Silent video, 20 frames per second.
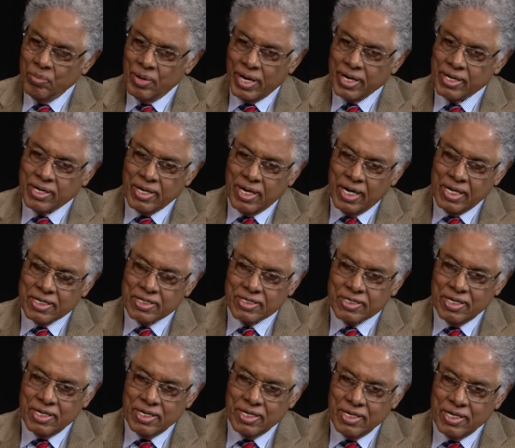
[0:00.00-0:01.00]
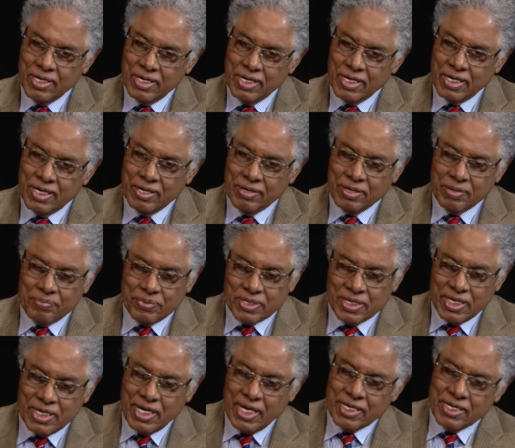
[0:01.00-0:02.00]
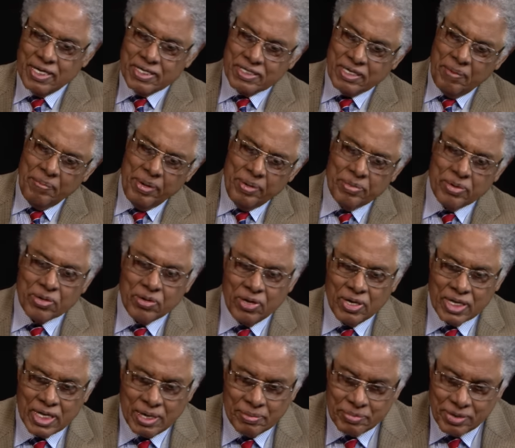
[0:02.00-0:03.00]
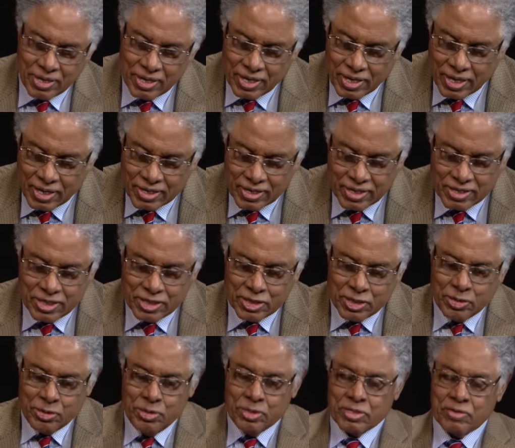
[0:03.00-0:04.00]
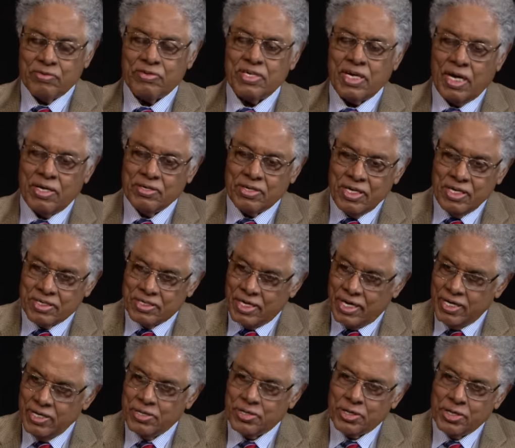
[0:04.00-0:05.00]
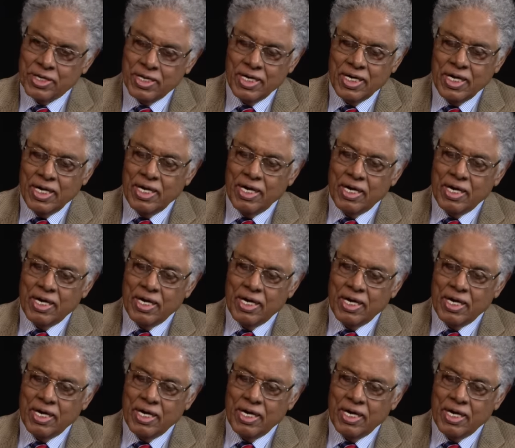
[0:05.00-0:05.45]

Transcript: Oh, my gosh. The, uh, the, the some people call them the, uh, the Jews of Southeast Asia.